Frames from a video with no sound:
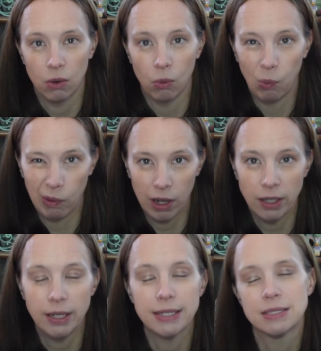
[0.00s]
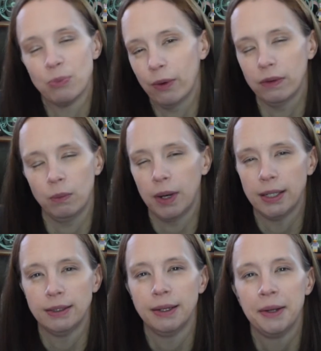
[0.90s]
one, it's more than
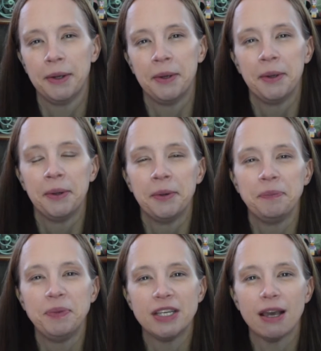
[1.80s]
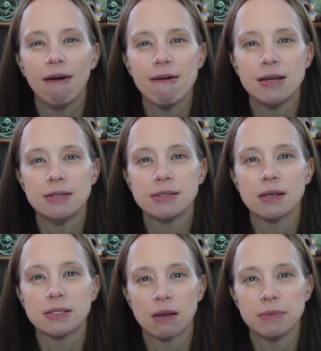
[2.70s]
one, because
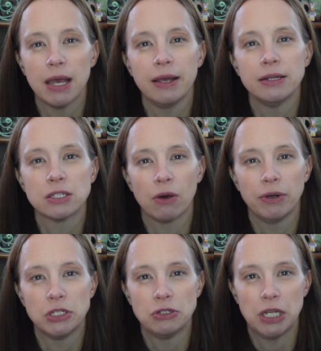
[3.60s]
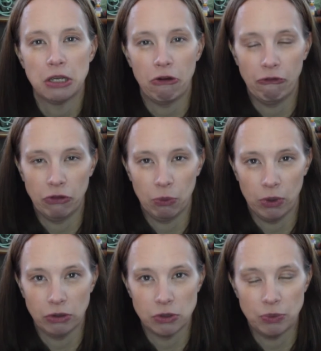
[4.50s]
someday it's going to take over the
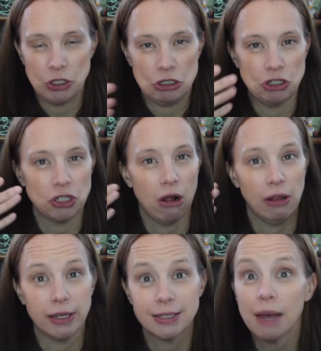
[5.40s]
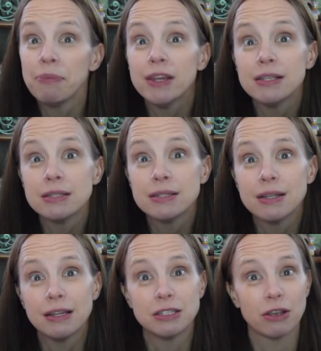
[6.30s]
world. We should just all accept this.
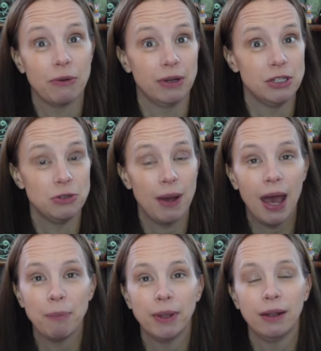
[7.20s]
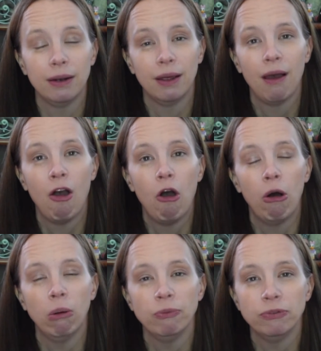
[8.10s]
It's going to happen
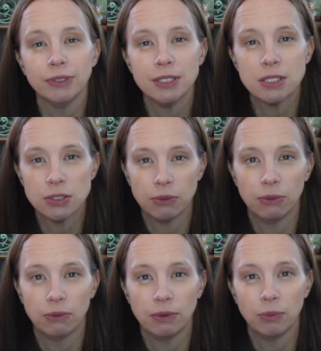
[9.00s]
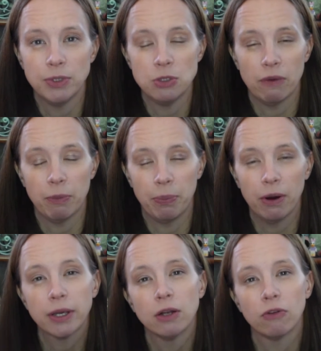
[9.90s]
hopefully soon. We do have a
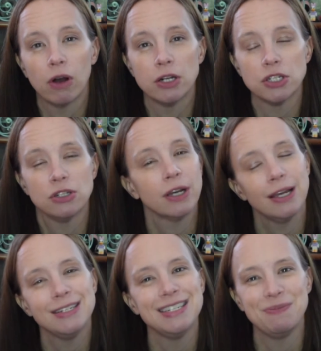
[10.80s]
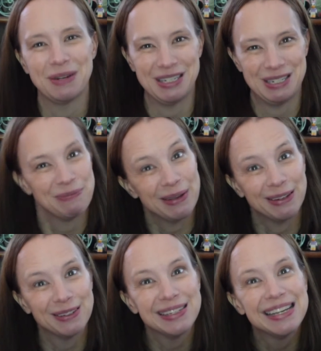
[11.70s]
parking garage that took 18 months to
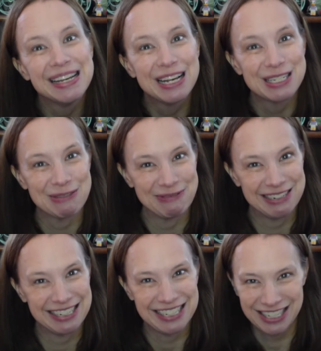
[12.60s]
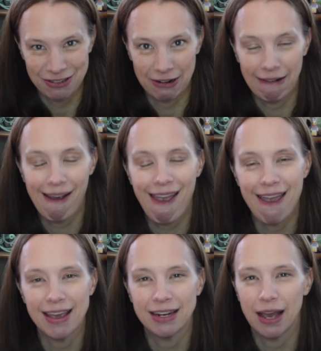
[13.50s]
build, so we're not sure,
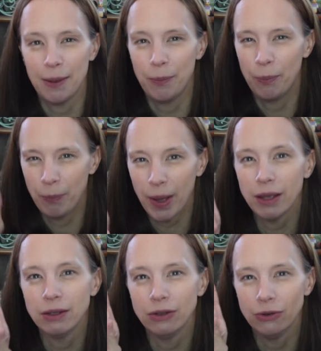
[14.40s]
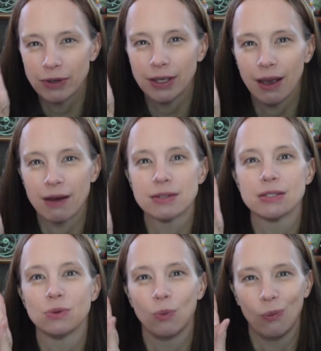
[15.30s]
and I bet you can
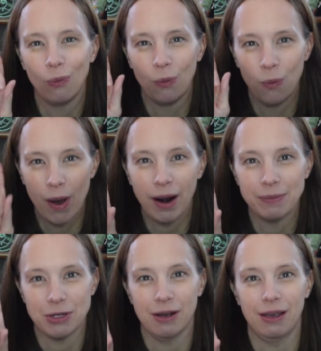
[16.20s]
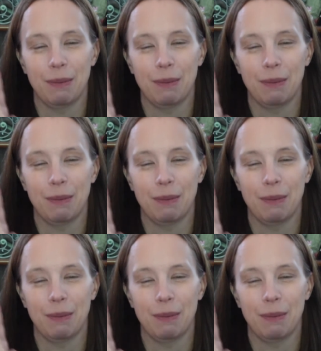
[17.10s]
guess what I'm talking